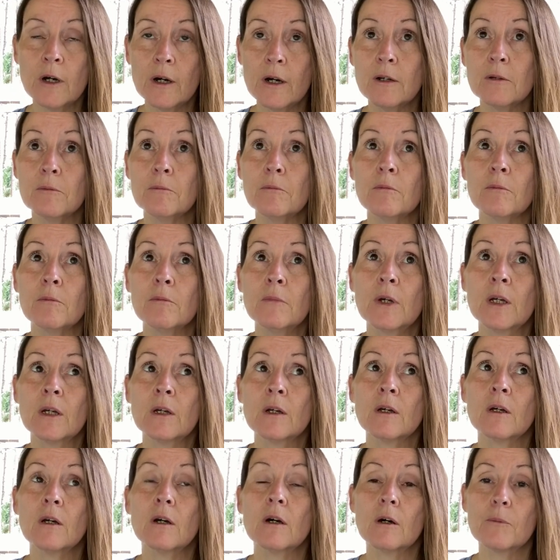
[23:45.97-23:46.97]
come
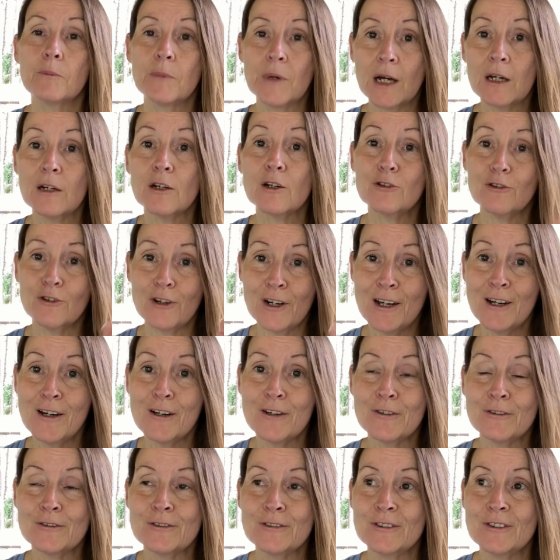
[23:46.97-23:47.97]
back
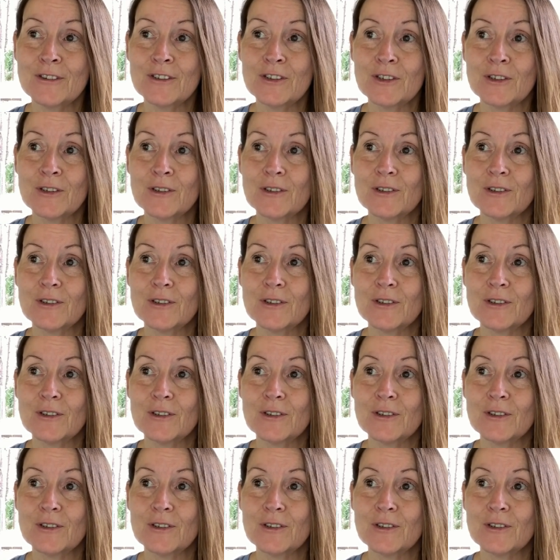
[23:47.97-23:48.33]
around